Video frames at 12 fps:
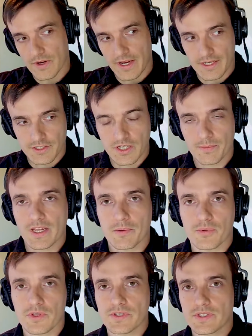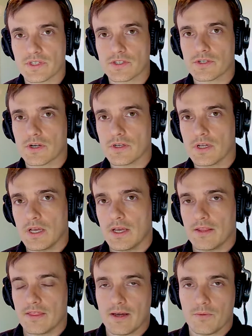a JVM ballistics chart
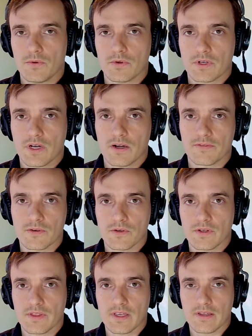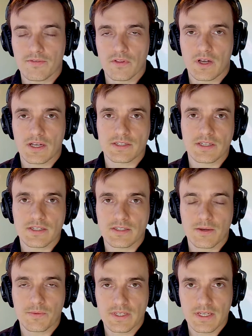that will cover the velocities
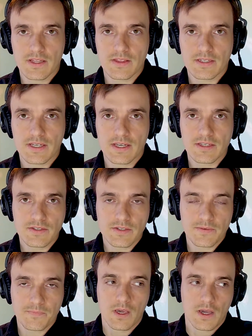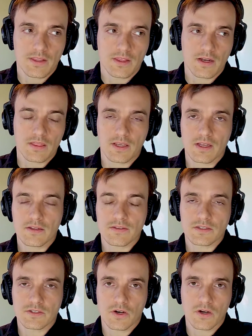that we did in the test. And then at the end of the
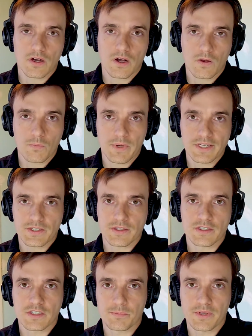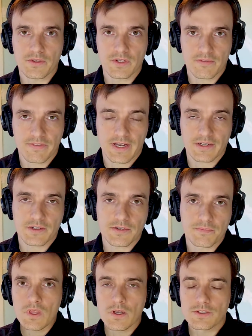chart, I'll mention the stability factor.
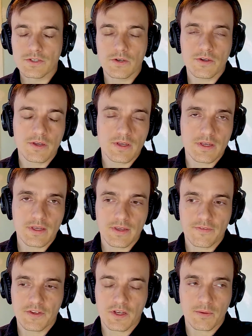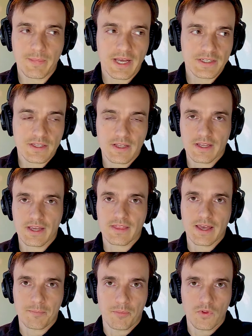So if you can imagine, again,
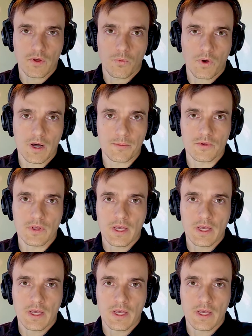that bullet wobble,